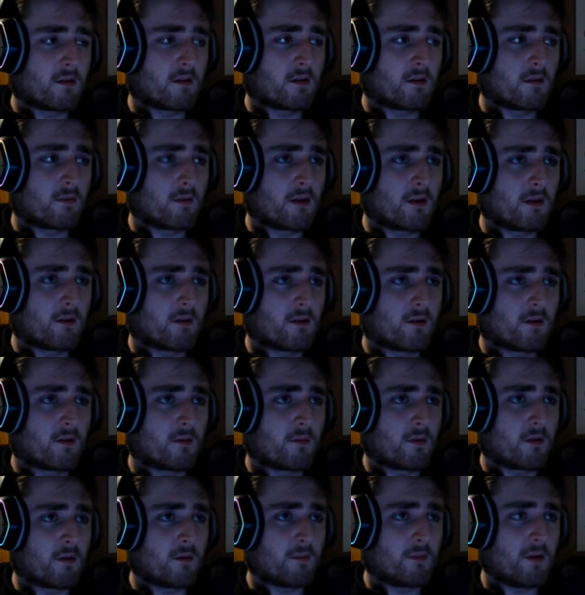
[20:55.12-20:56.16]
Where
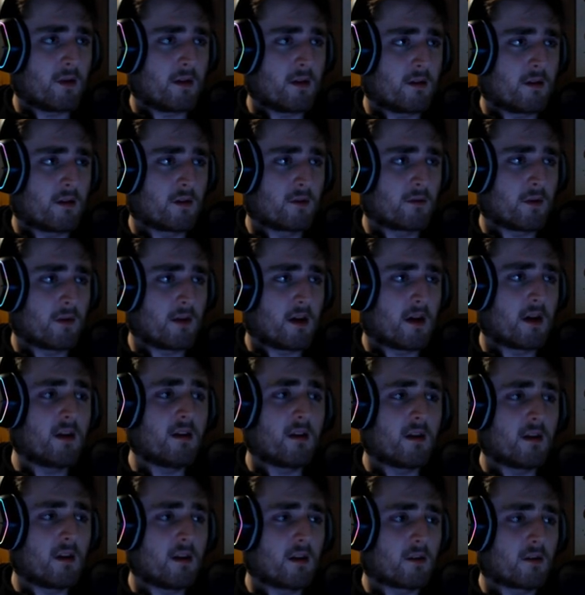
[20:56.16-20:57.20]
would it be? This one? Ah,
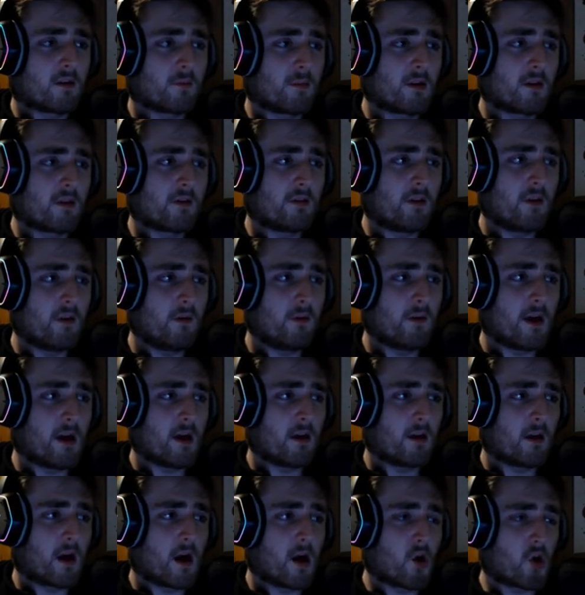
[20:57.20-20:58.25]
yeah, so plus two
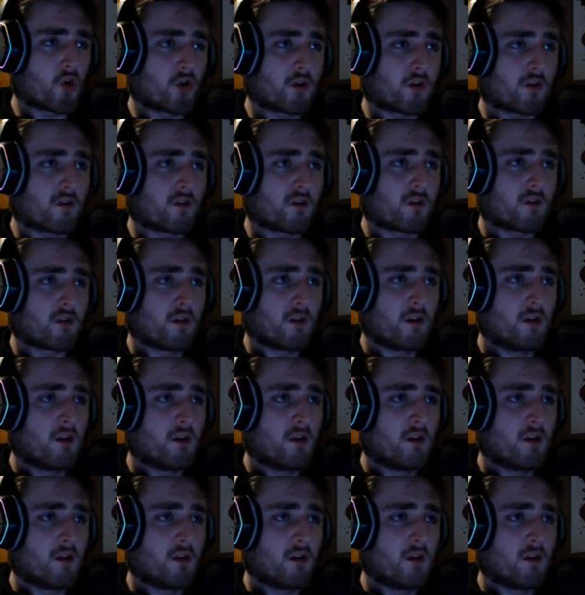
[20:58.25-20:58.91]
hurts.